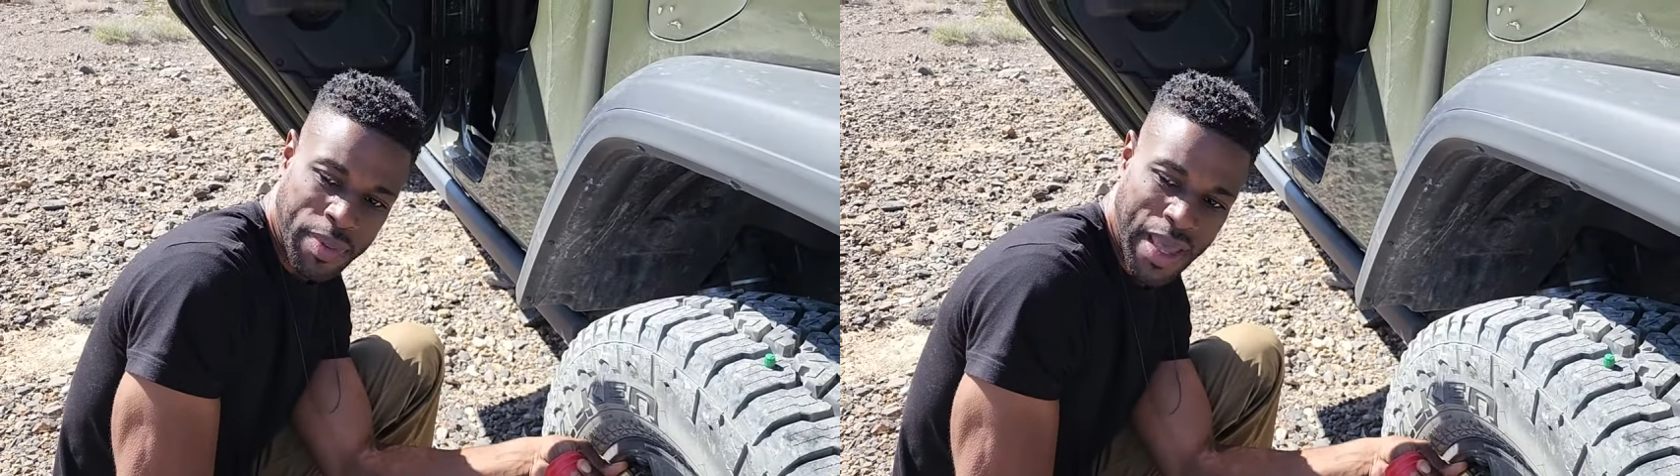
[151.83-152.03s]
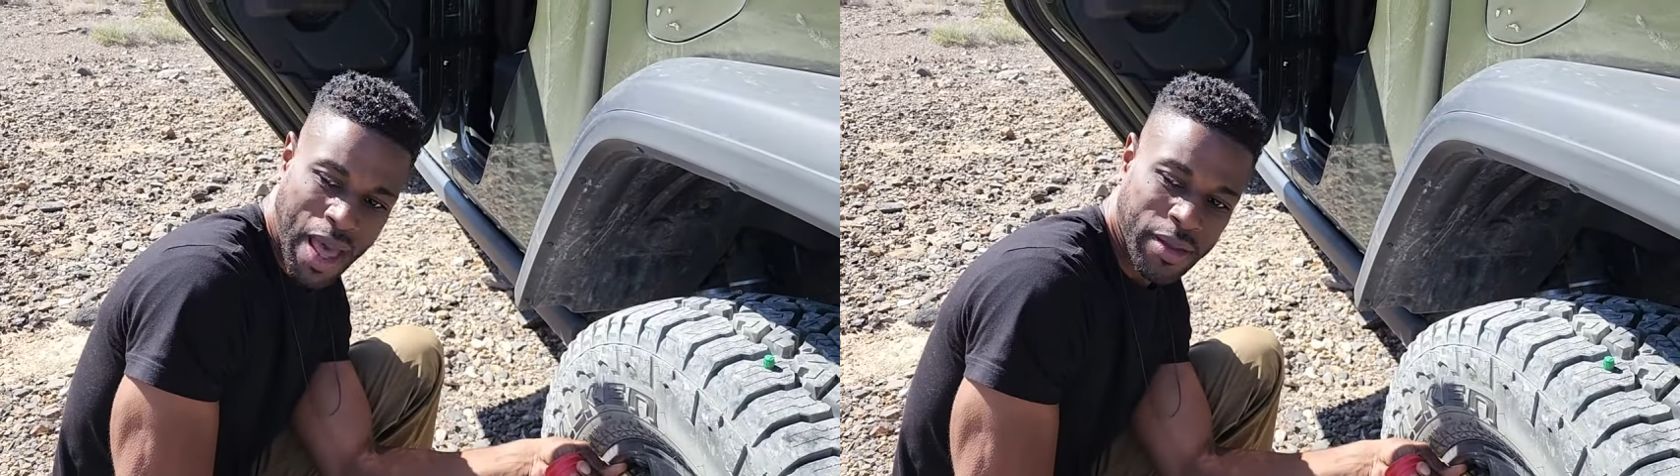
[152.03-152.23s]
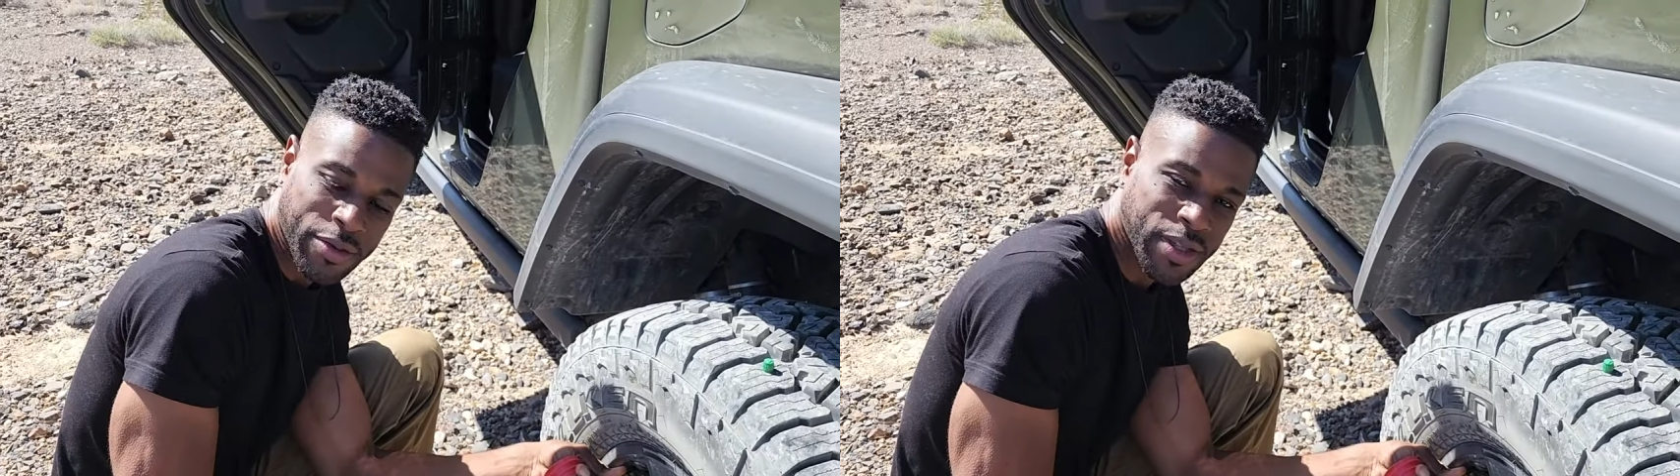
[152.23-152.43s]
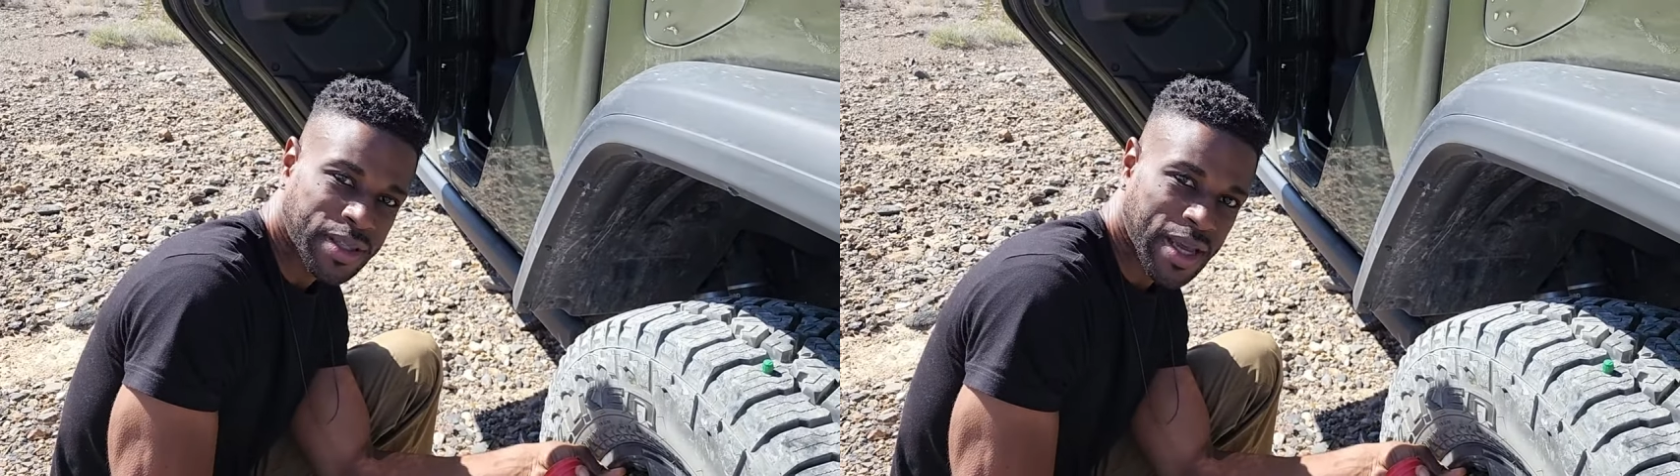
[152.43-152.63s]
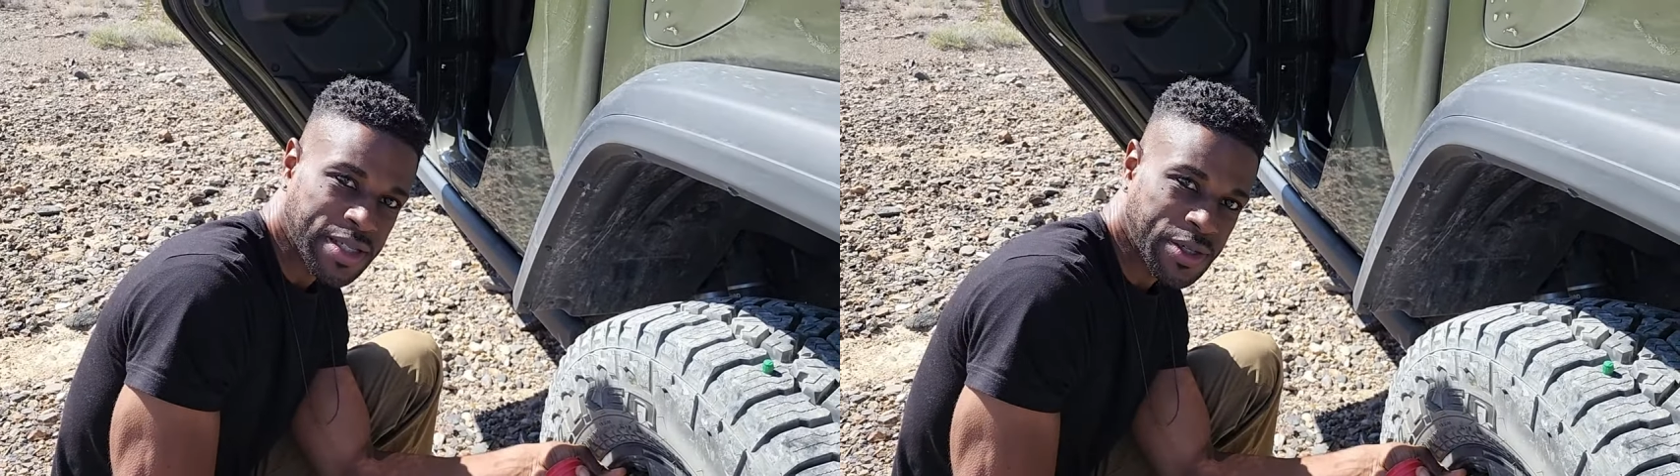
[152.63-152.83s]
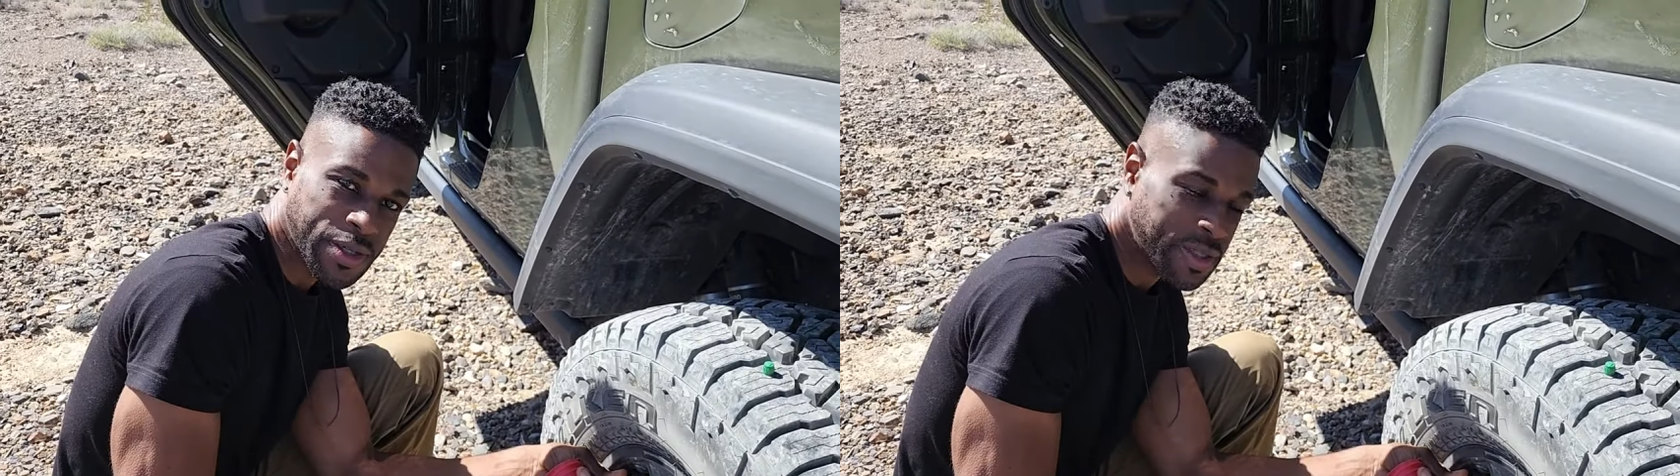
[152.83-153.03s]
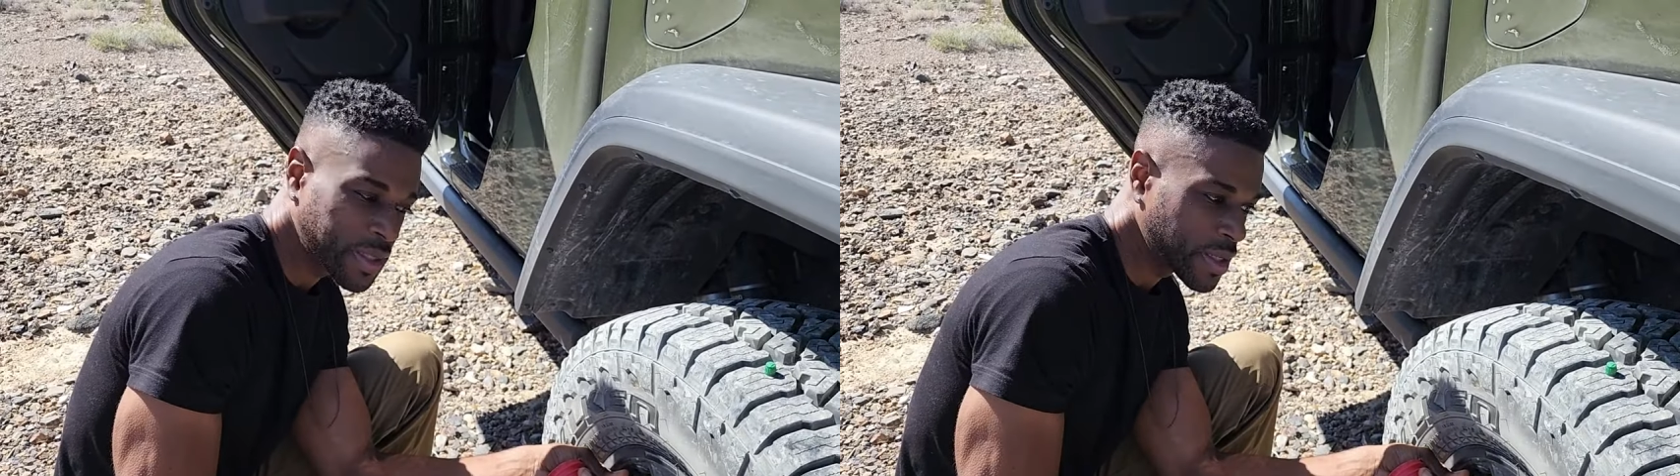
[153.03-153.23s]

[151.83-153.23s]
be out here in the desert.